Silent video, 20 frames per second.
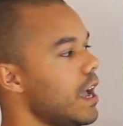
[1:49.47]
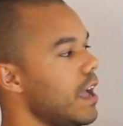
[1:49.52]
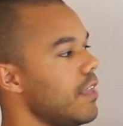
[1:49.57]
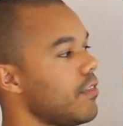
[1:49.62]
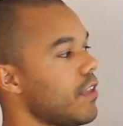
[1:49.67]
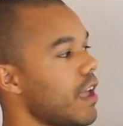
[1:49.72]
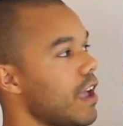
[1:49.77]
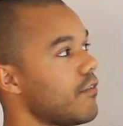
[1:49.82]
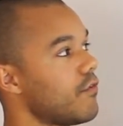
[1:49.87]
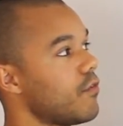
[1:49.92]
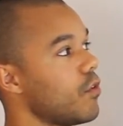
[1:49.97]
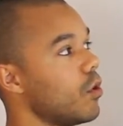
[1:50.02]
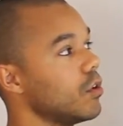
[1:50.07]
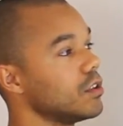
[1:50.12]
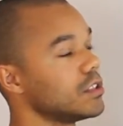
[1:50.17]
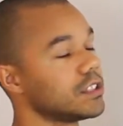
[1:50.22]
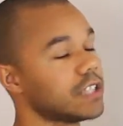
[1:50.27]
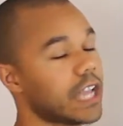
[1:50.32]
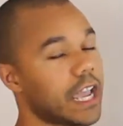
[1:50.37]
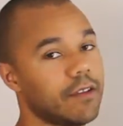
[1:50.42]
and
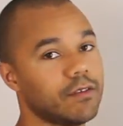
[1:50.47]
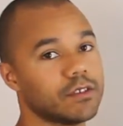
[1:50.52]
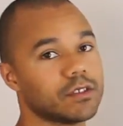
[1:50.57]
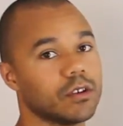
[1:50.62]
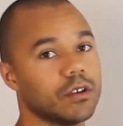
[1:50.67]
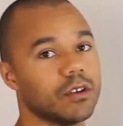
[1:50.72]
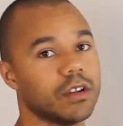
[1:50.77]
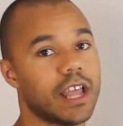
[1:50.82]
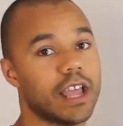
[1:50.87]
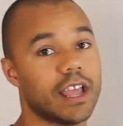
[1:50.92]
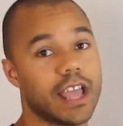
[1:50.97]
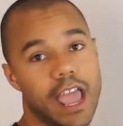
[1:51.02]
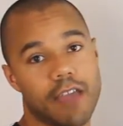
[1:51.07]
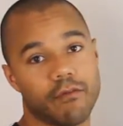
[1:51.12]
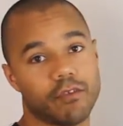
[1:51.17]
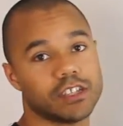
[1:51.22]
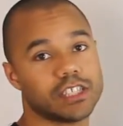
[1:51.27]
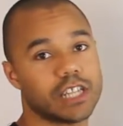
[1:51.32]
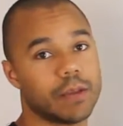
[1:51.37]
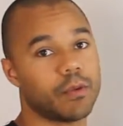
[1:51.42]
therefore saves on
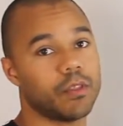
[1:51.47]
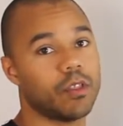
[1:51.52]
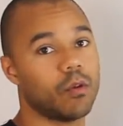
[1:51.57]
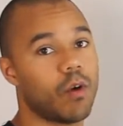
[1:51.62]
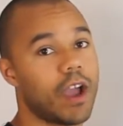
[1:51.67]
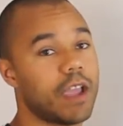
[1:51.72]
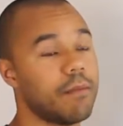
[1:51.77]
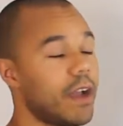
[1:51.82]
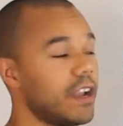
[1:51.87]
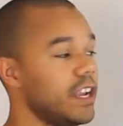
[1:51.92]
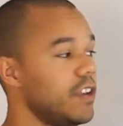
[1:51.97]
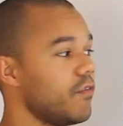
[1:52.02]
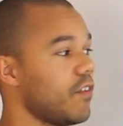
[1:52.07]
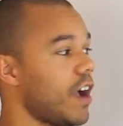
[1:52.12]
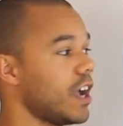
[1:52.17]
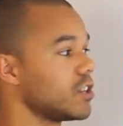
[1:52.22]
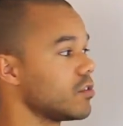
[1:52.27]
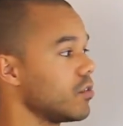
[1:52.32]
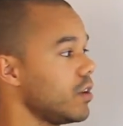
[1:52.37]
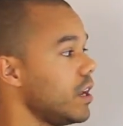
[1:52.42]
every step of the way
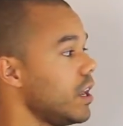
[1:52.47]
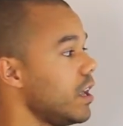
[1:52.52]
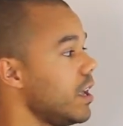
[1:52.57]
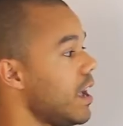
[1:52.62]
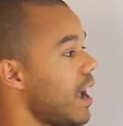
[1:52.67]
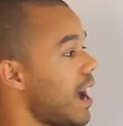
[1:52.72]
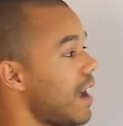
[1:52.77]
manufacturing,